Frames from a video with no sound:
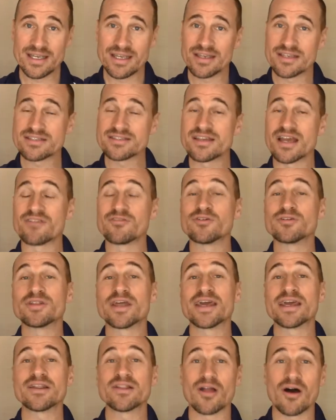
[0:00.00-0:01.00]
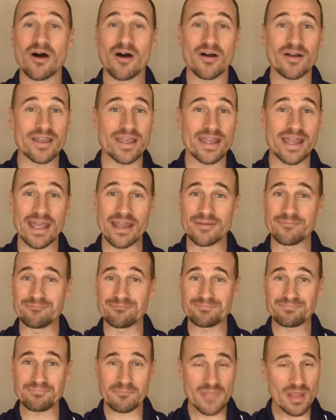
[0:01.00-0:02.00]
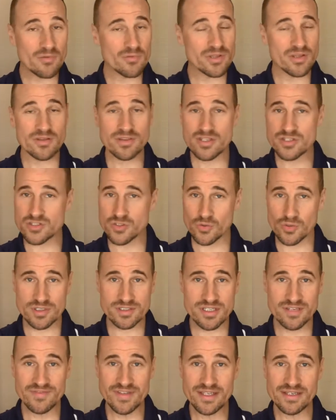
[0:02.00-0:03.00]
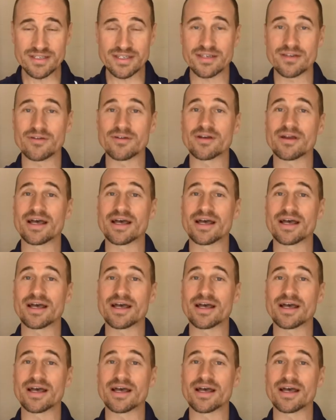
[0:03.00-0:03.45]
several day long, and you know, the source of it, you know,